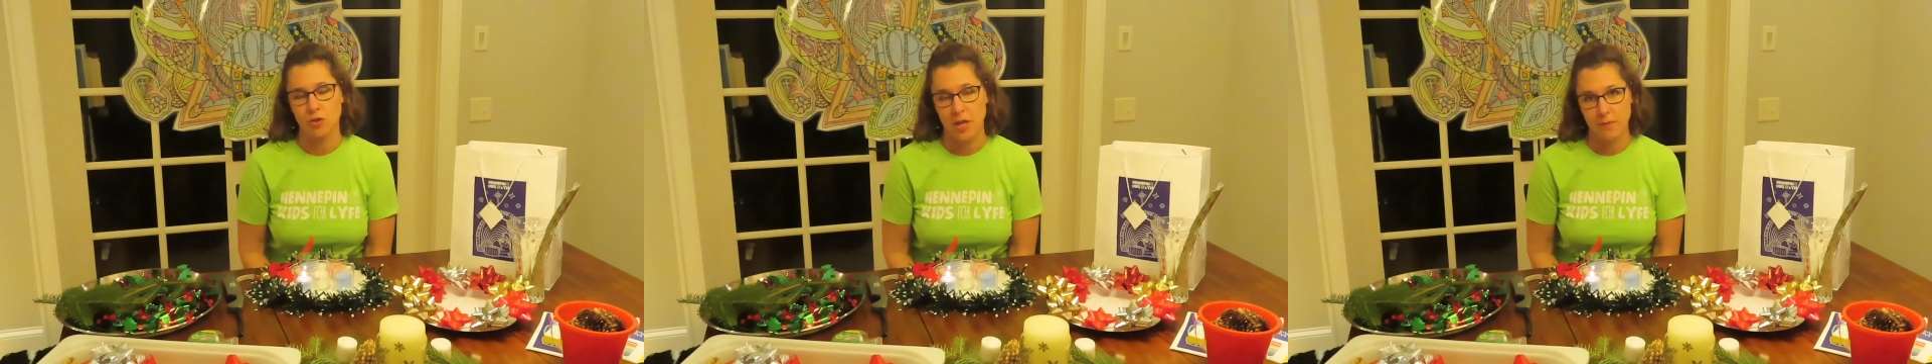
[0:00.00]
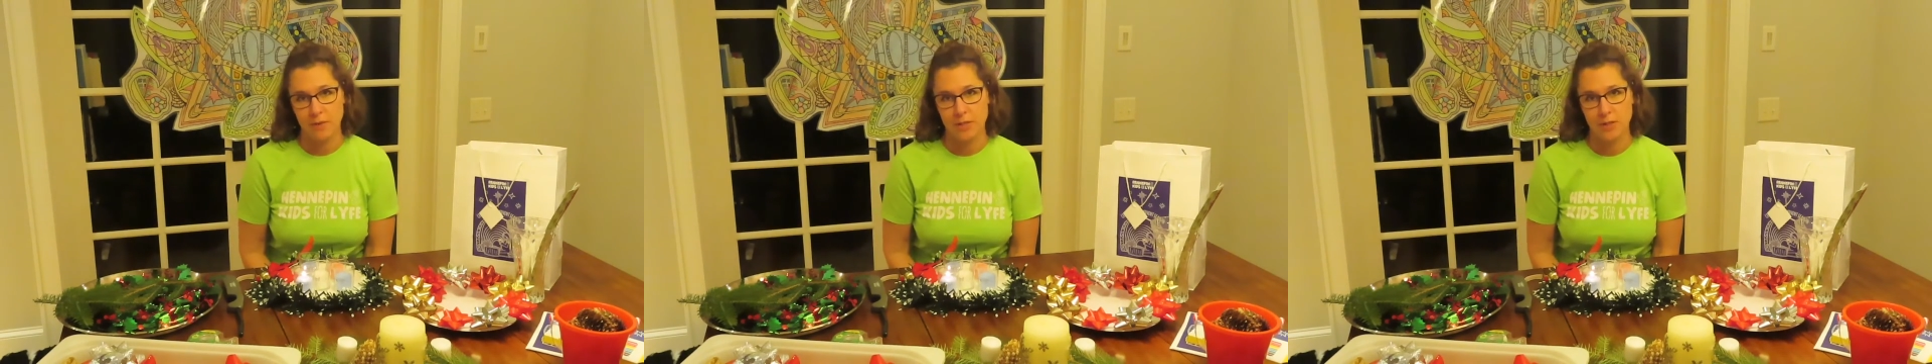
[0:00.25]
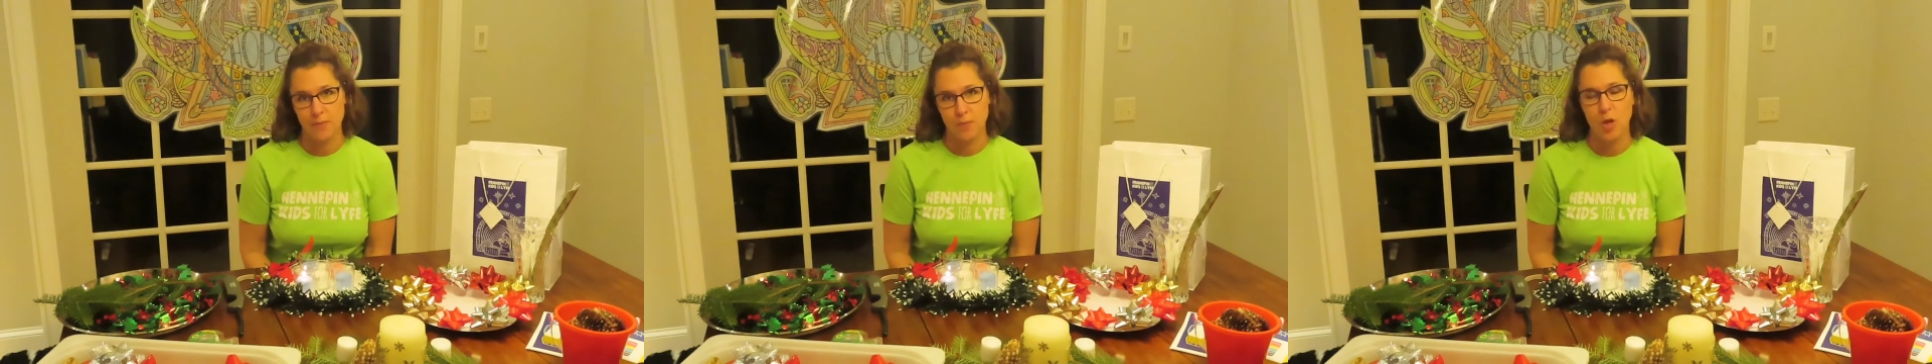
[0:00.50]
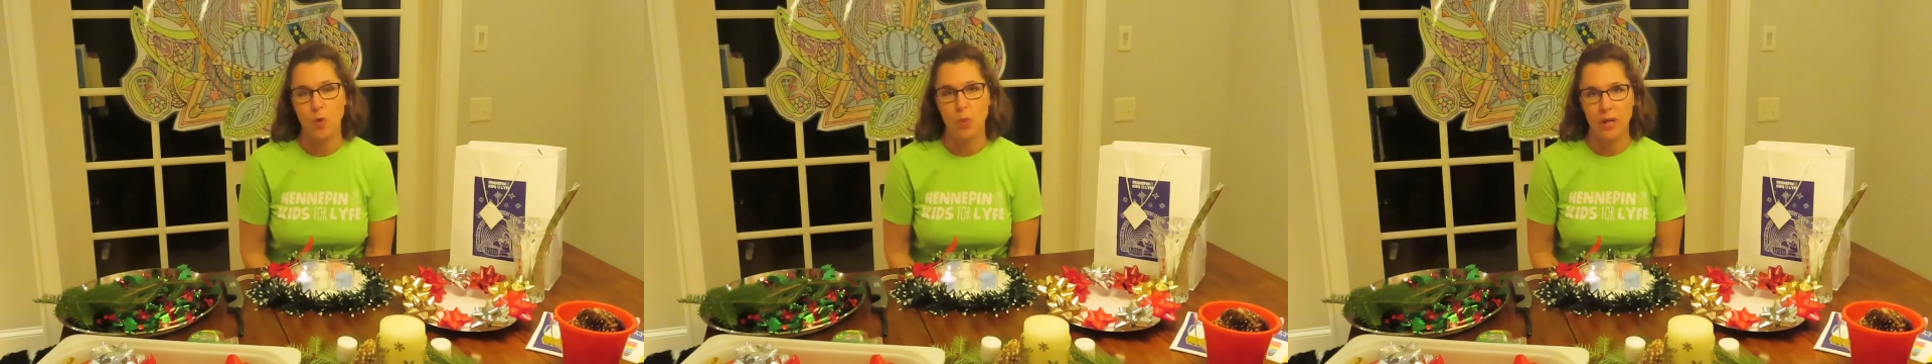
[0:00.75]
gift
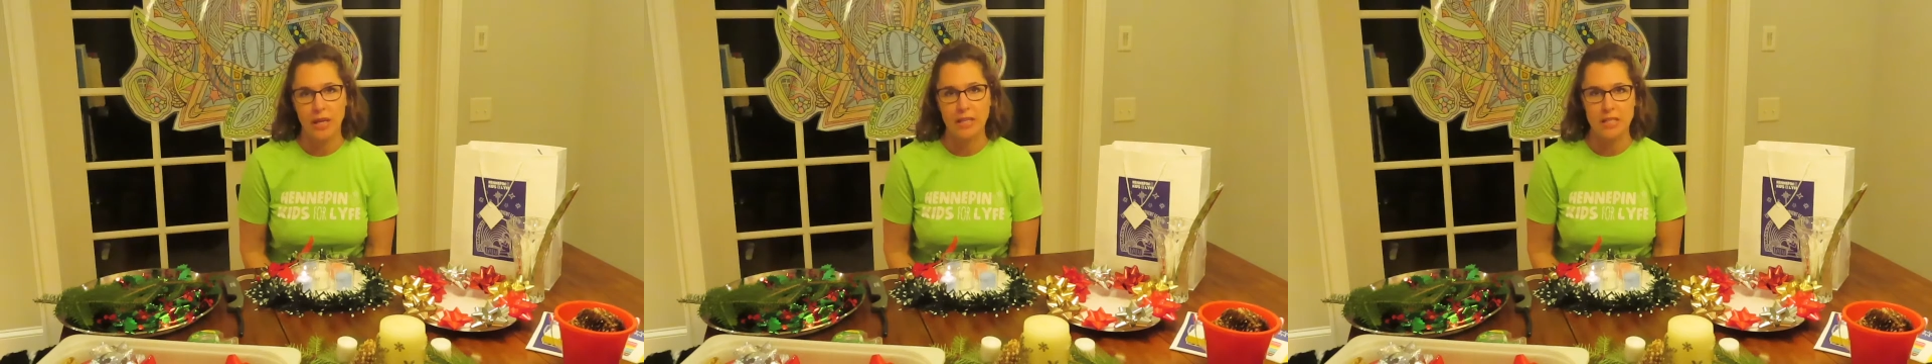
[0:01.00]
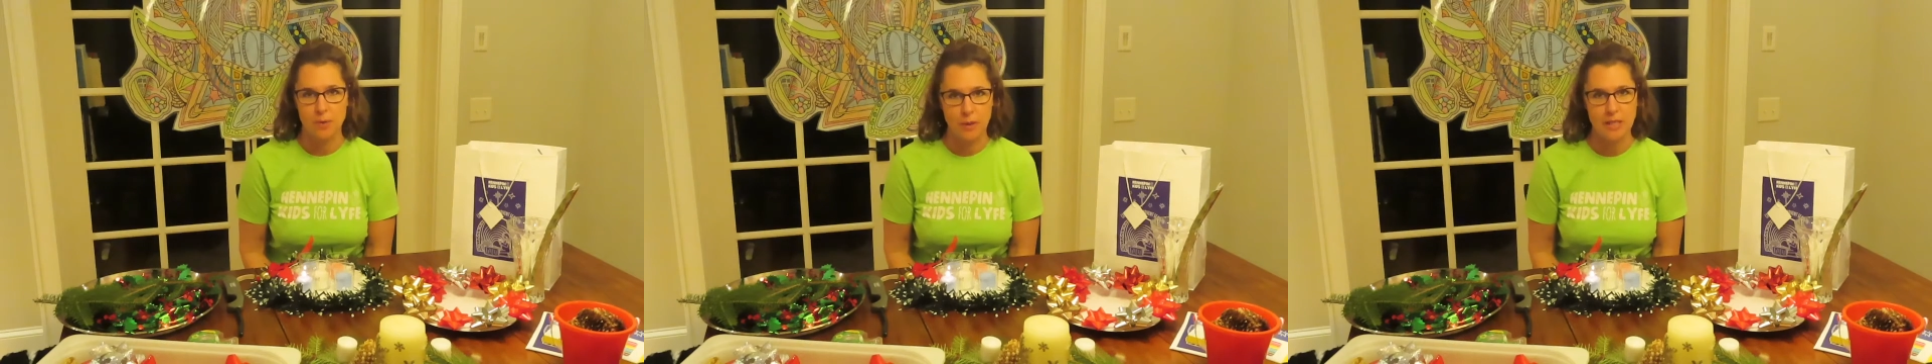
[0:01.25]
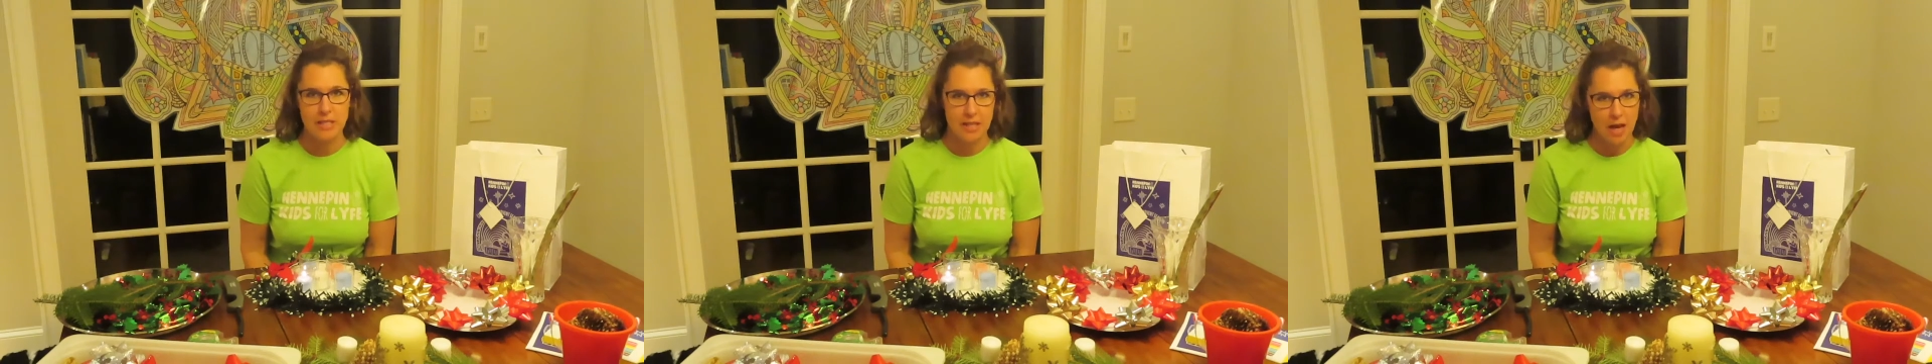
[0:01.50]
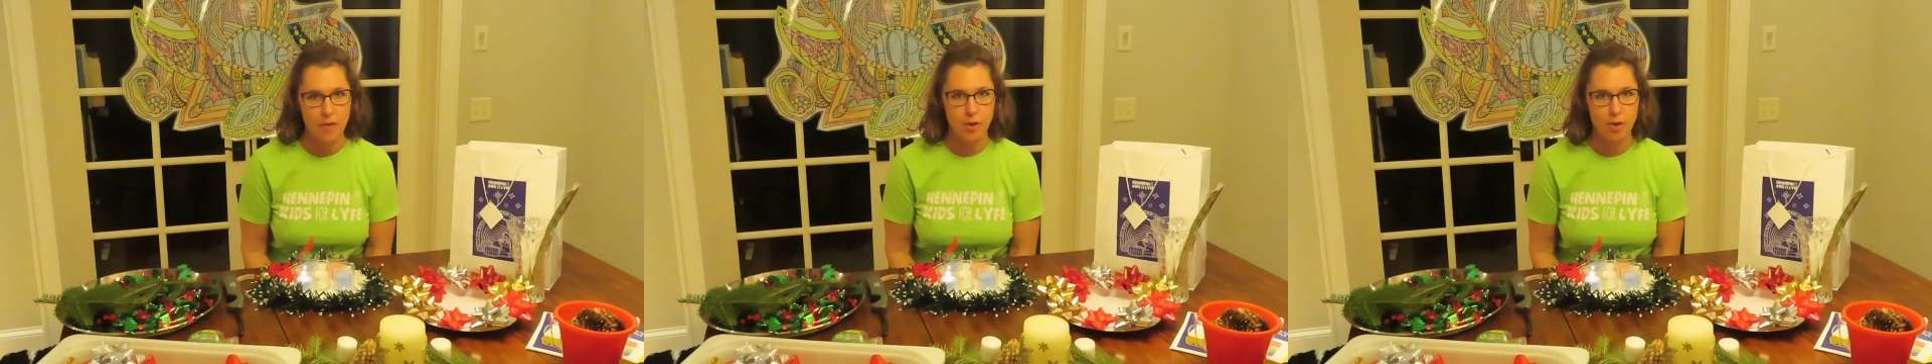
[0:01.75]
that we get to be
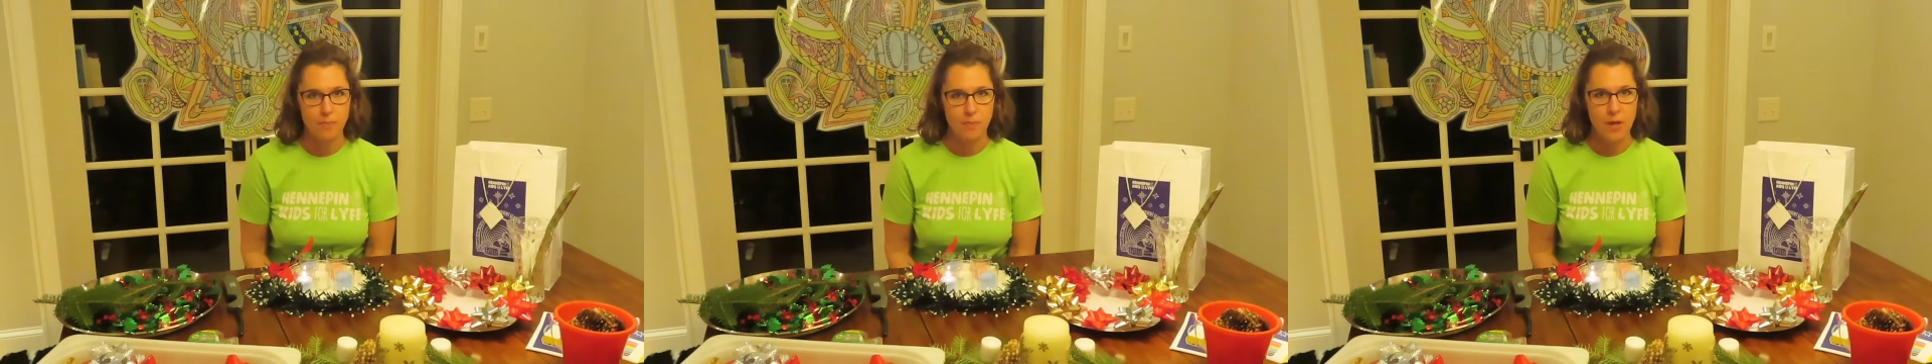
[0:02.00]
together